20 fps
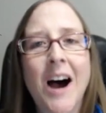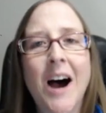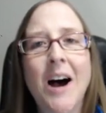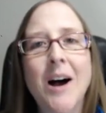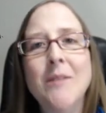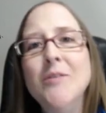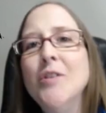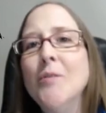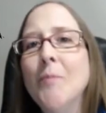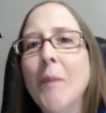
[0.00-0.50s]

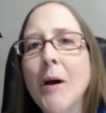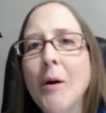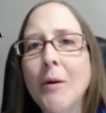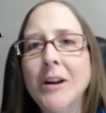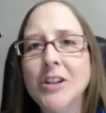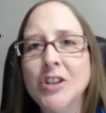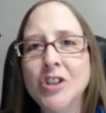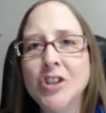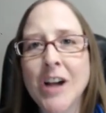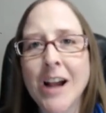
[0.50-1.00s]
you might
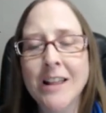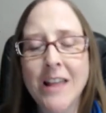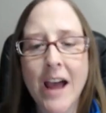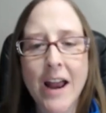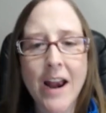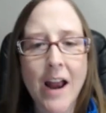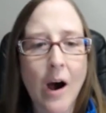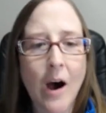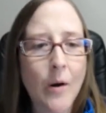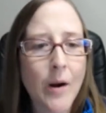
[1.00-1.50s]
want to check that
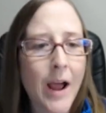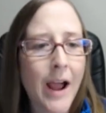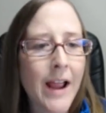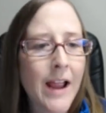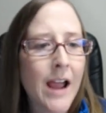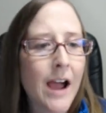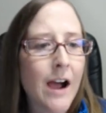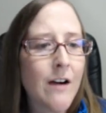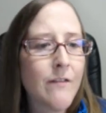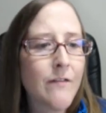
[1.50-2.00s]
out. I
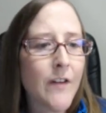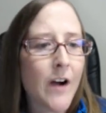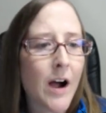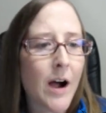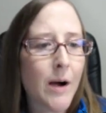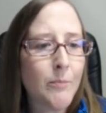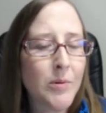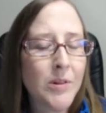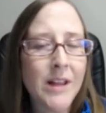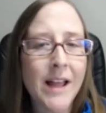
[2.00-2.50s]
have a
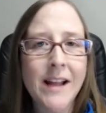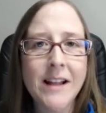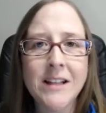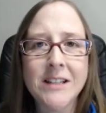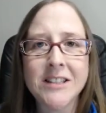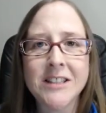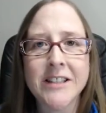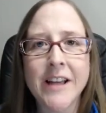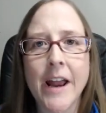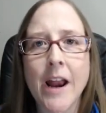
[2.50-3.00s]
playlist
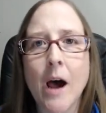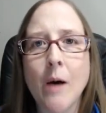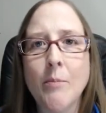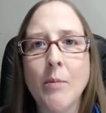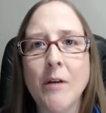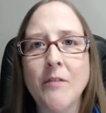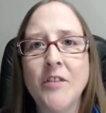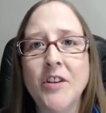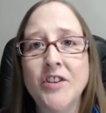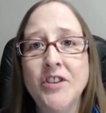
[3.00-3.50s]
set up
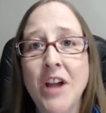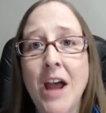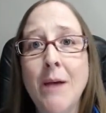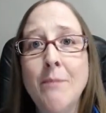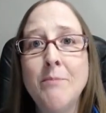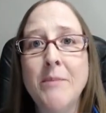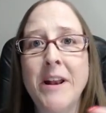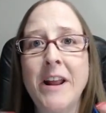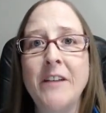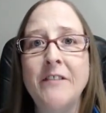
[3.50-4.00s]
of the
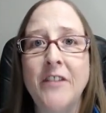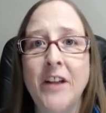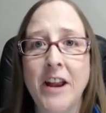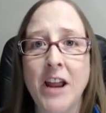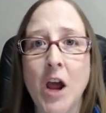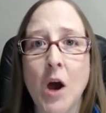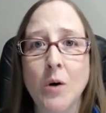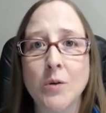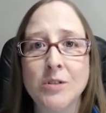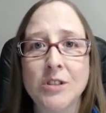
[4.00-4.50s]
10-minute
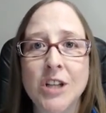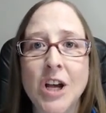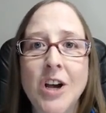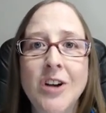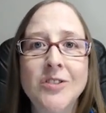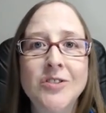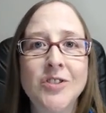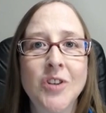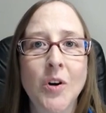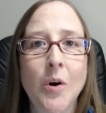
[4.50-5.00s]
videos.
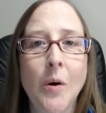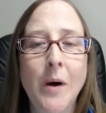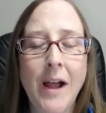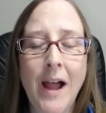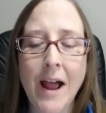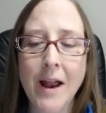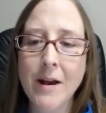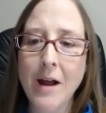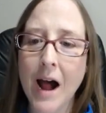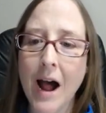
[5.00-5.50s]
So go
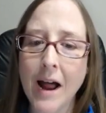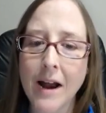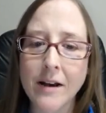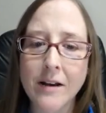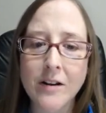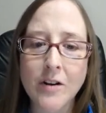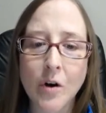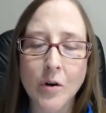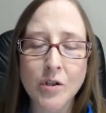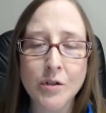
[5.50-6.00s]
ahead and
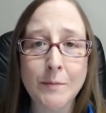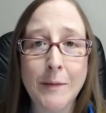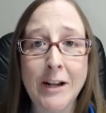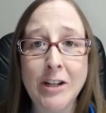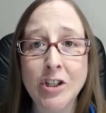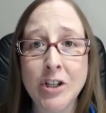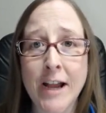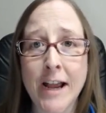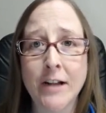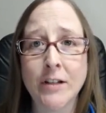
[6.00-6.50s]
go to my
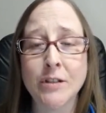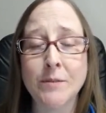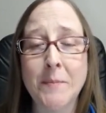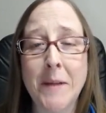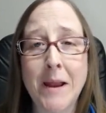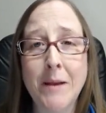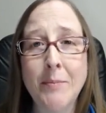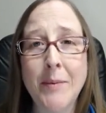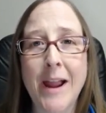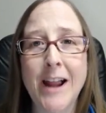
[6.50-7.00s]
channel's
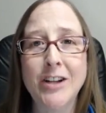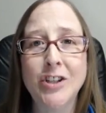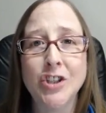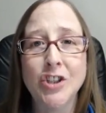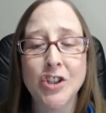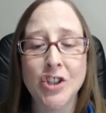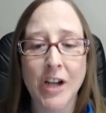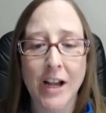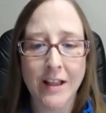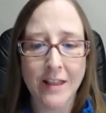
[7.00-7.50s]
main page and
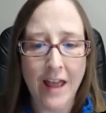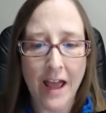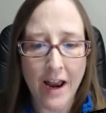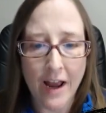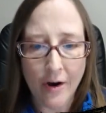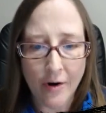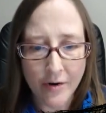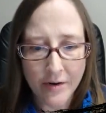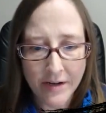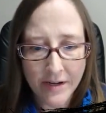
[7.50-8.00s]
check that out.